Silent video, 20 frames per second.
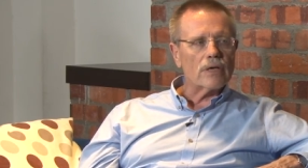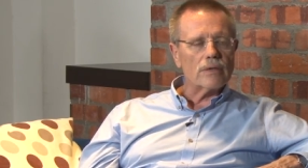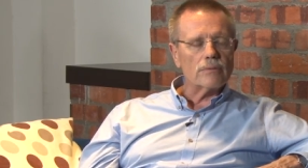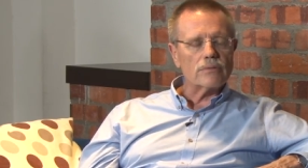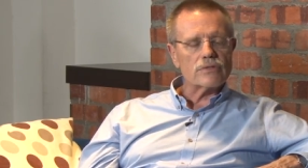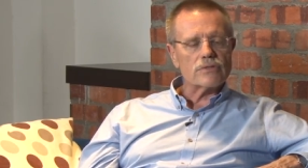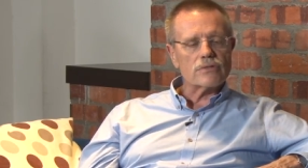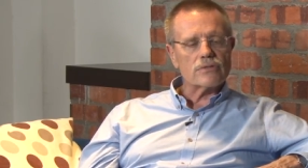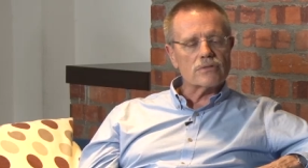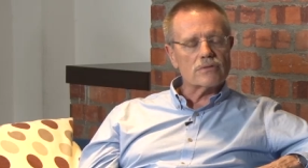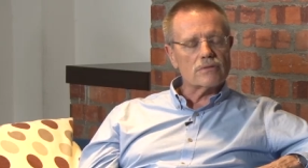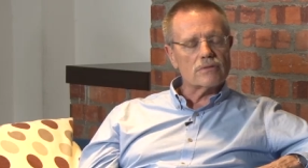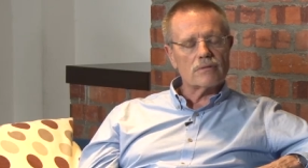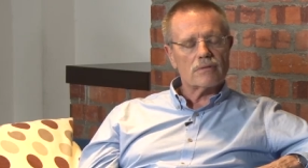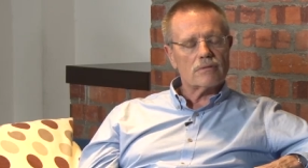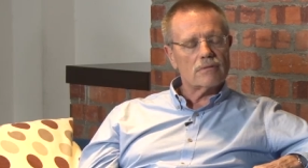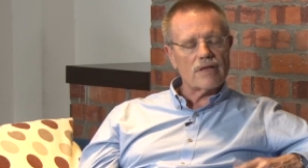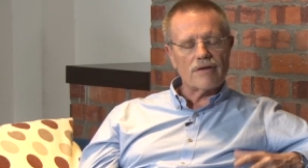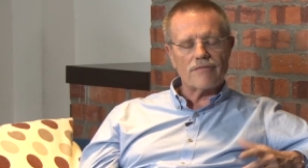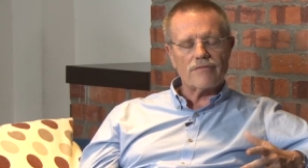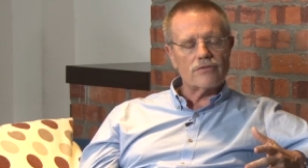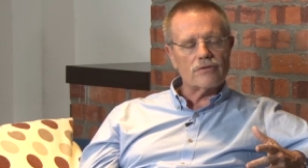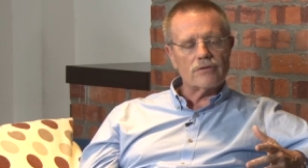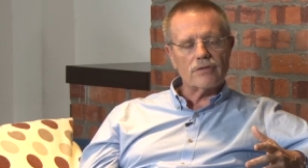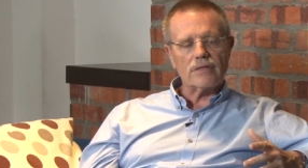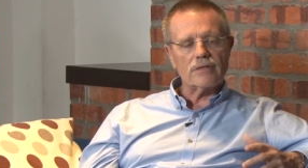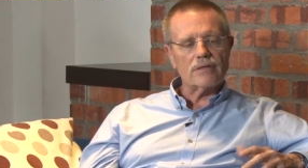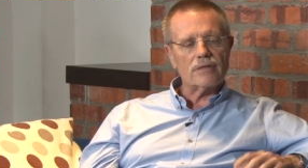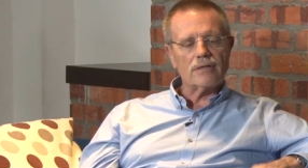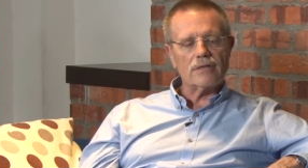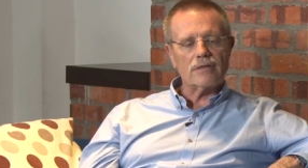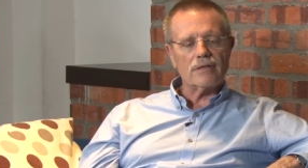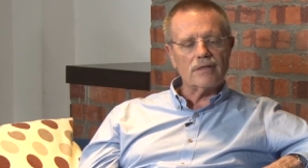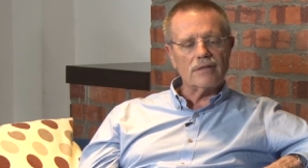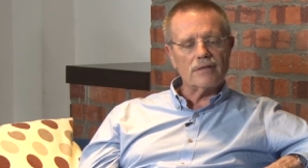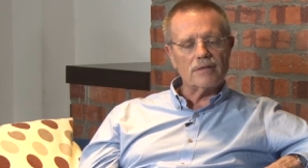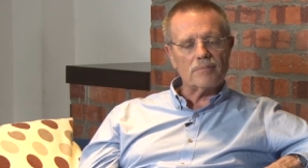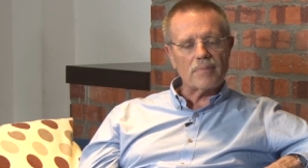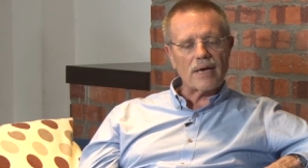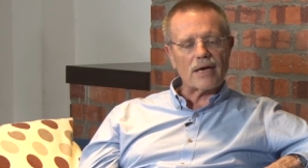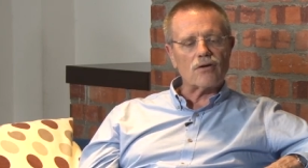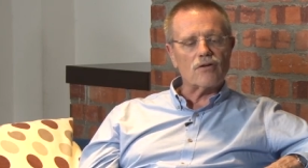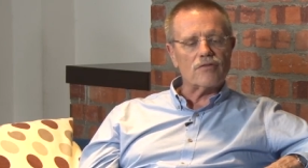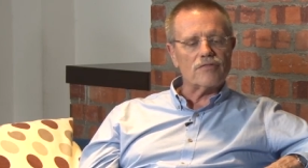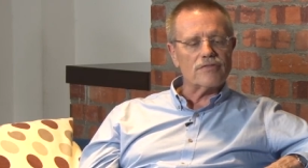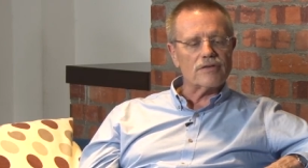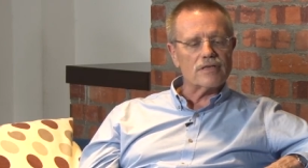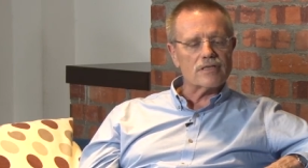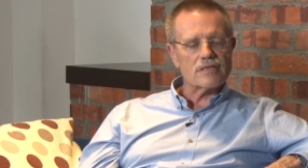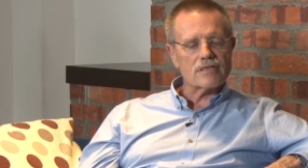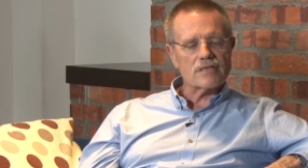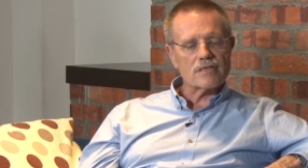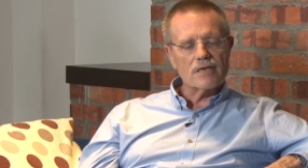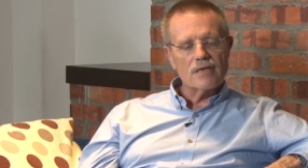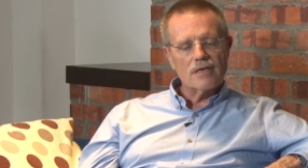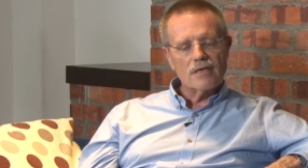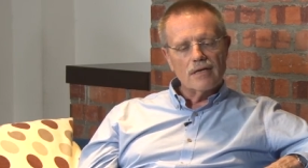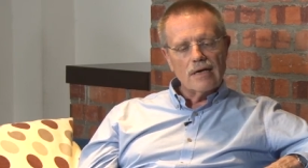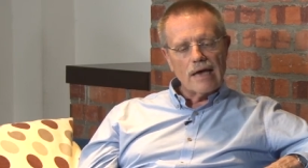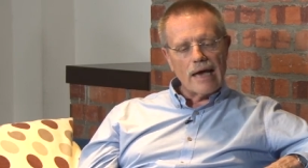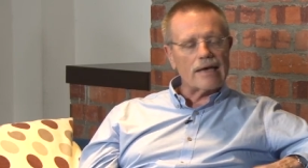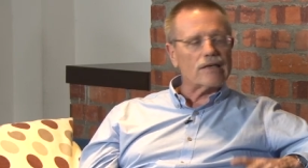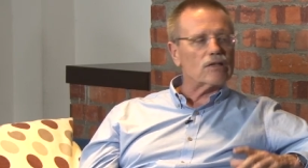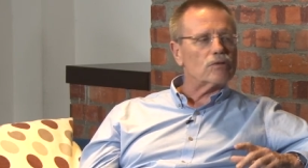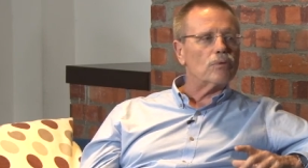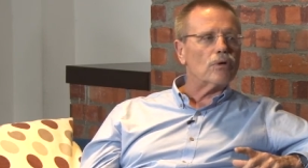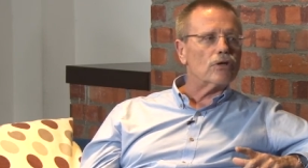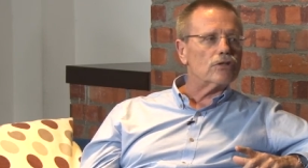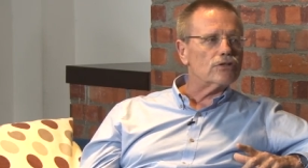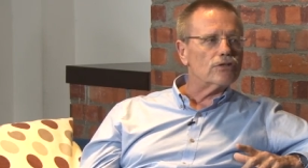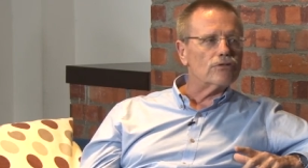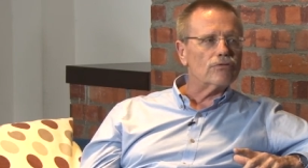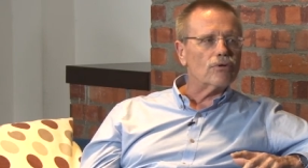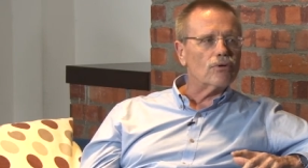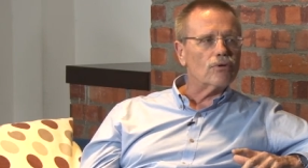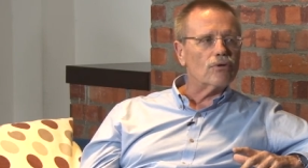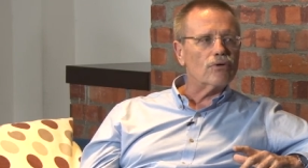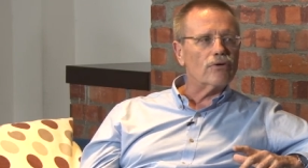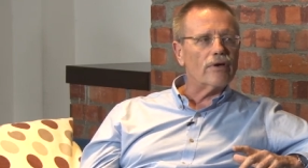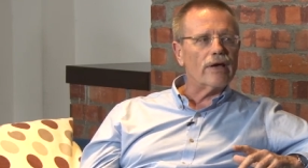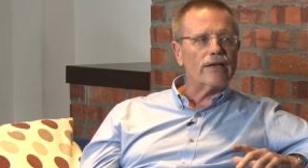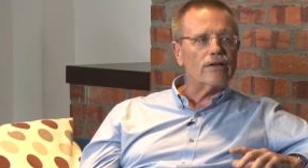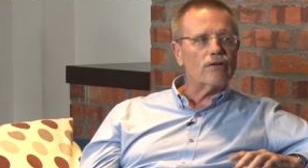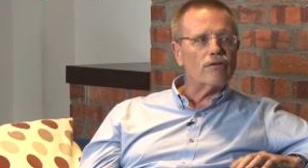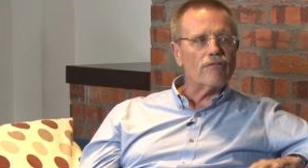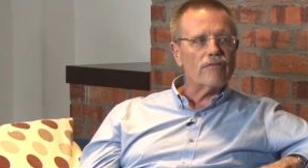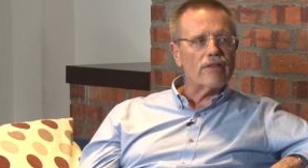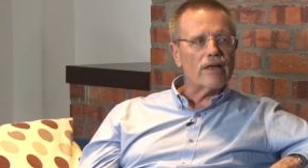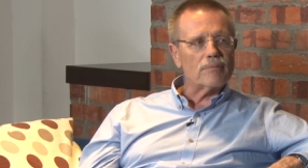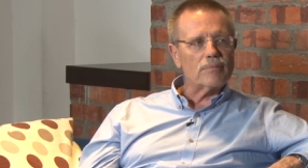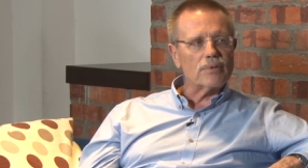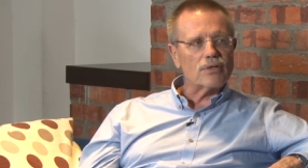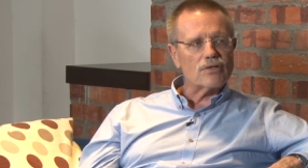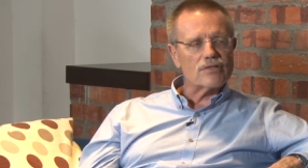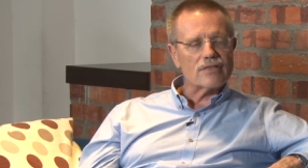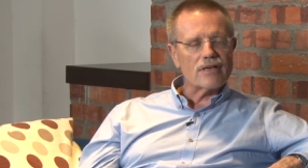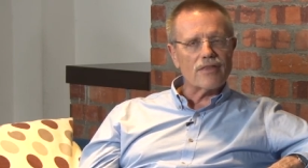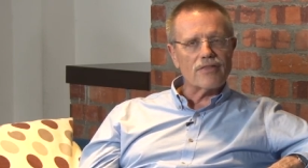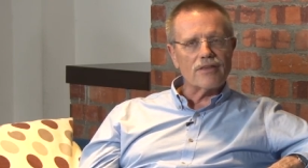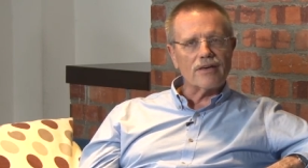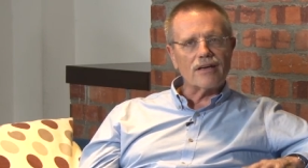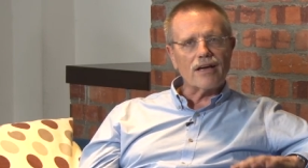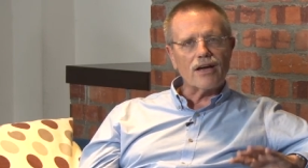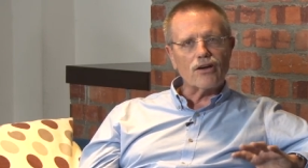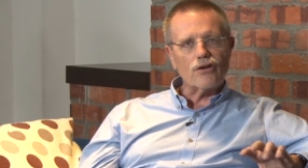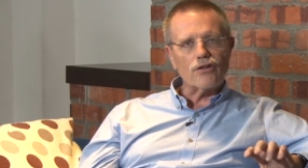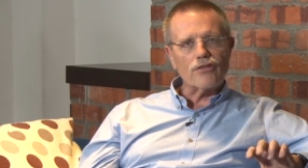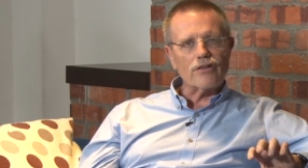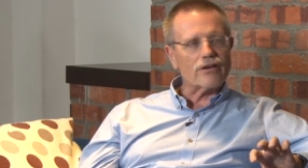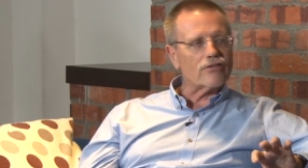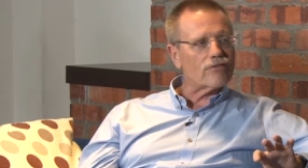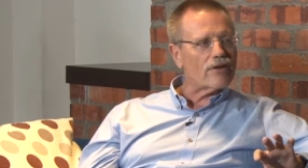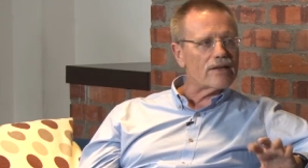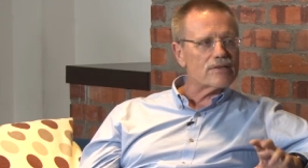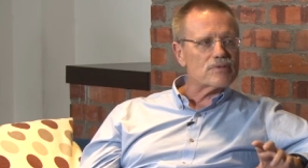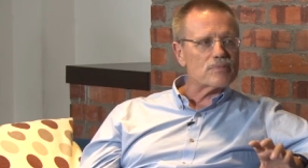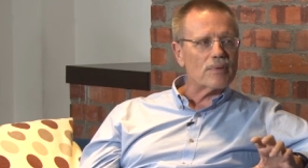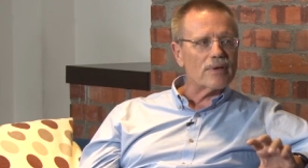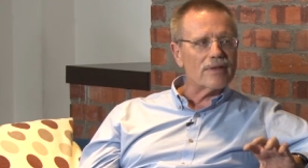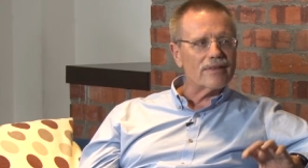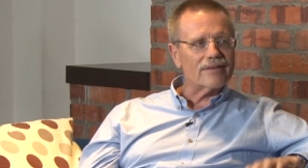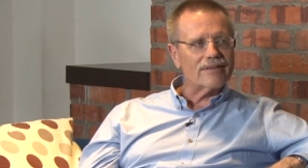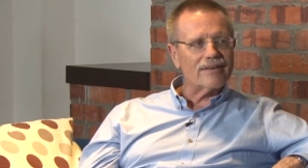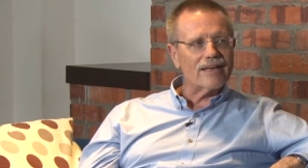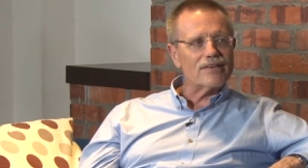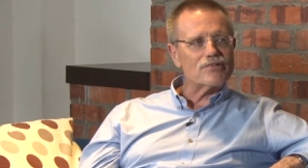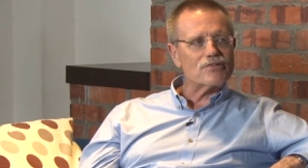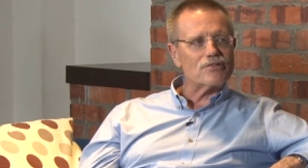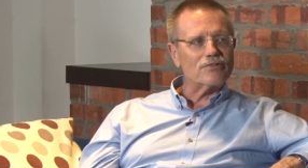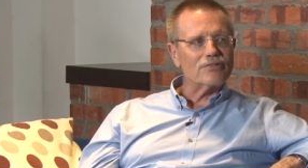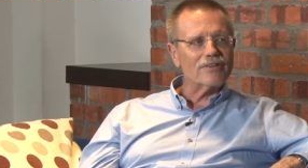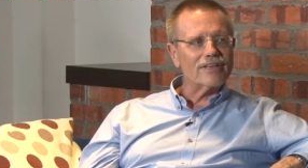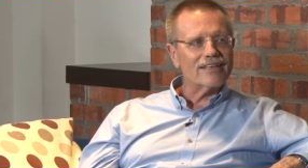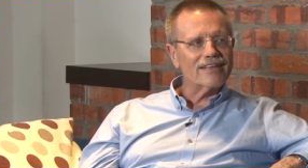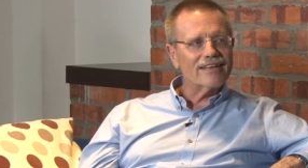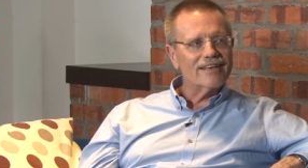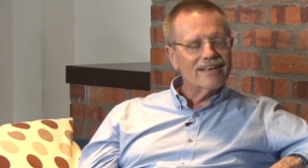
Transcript: I was never in a back office headquarter role or any of that, because I think I got the grasp and the taste of it